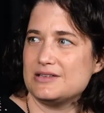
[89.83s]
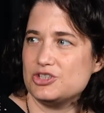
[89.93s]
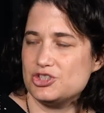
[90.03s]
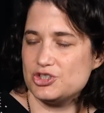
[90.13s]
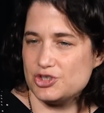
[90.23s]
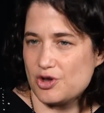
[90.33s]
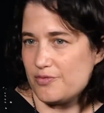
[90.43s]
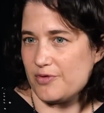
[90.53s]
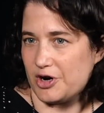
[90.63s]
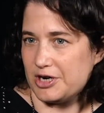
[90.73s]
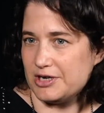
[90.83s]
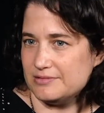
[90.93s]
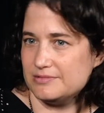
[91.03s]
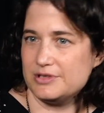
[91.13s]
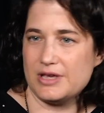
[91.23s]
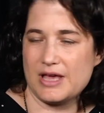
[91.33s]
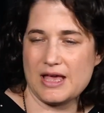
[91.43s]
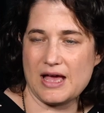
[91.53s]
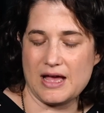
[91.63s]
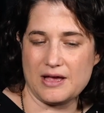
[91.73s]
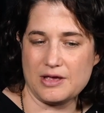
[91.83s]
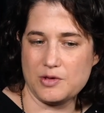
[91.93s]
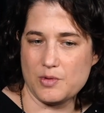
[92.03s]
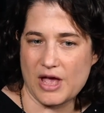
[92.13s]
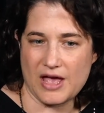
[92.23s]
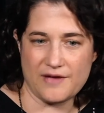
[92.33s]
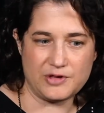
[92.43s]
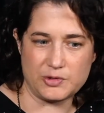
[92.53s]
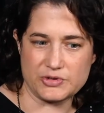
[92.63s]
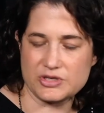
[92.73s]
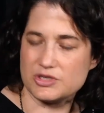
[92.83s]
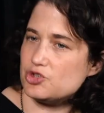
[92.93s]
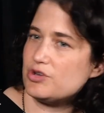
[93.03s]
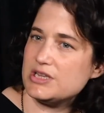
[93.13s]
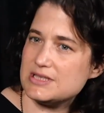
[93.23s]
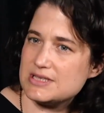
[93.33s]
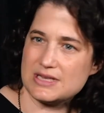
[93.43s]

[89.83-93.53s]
So far, you have those streets